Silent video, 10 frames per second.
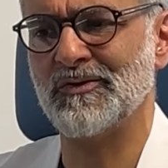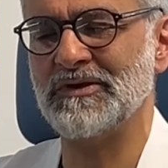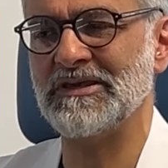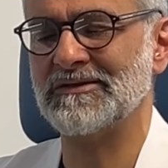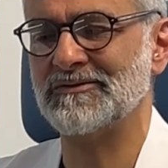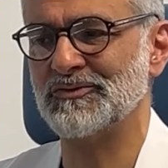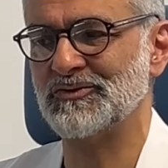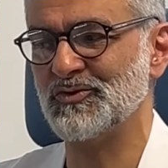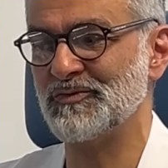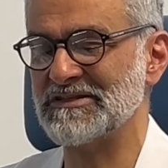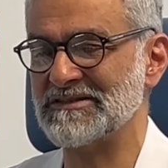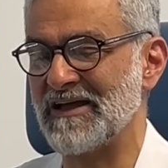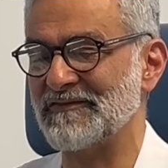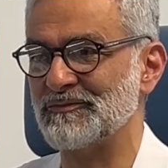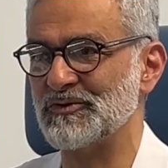week to 2 weeks
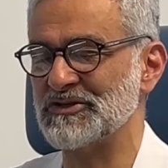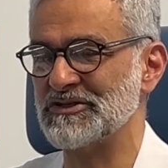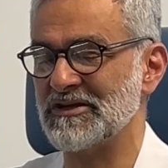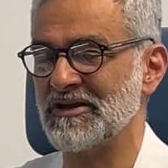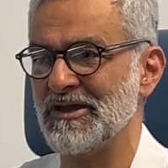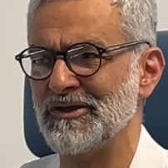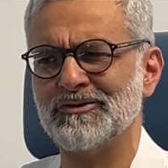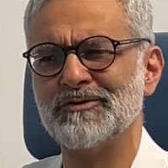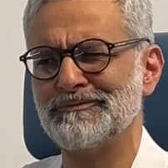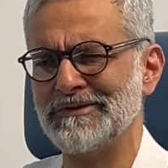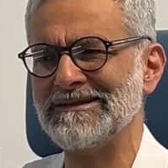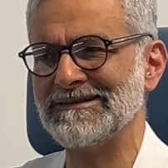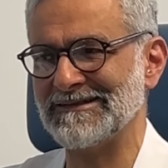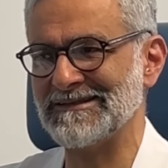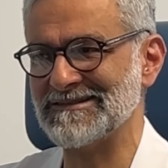after procedure, you look pretty
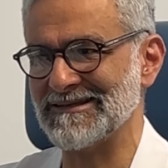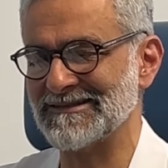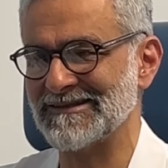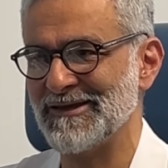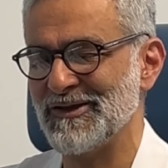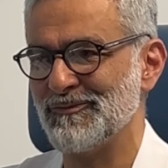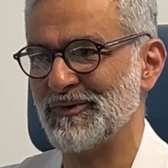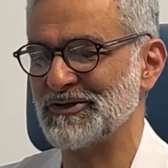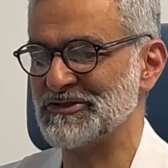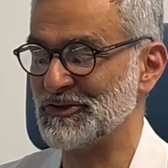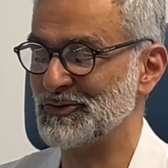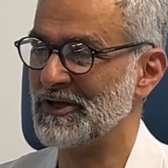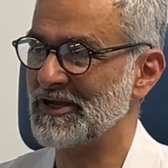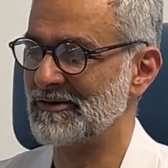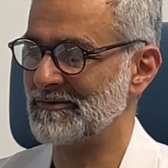decent because the new
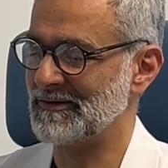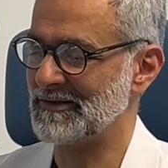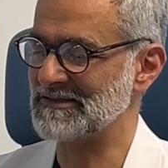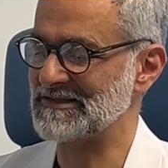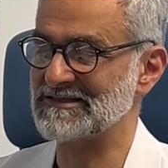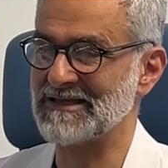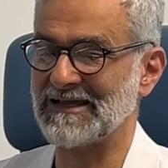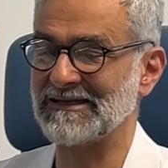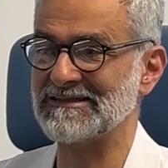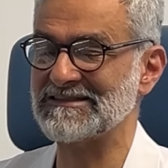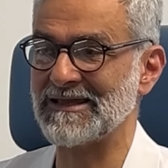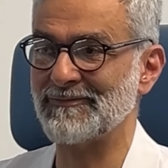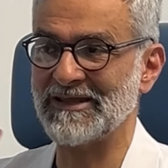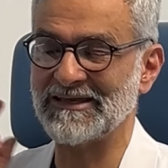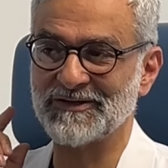hair is exactly the
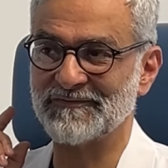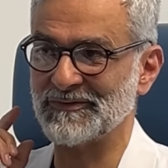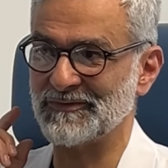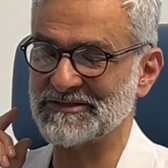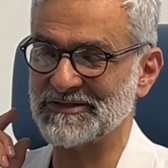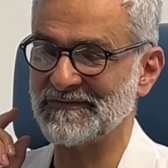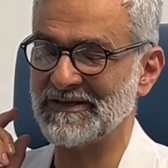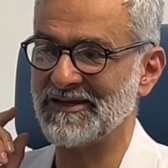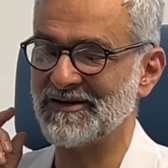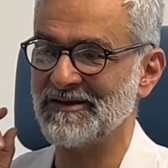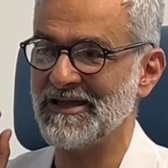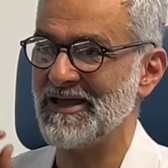same length of the rest of the hair,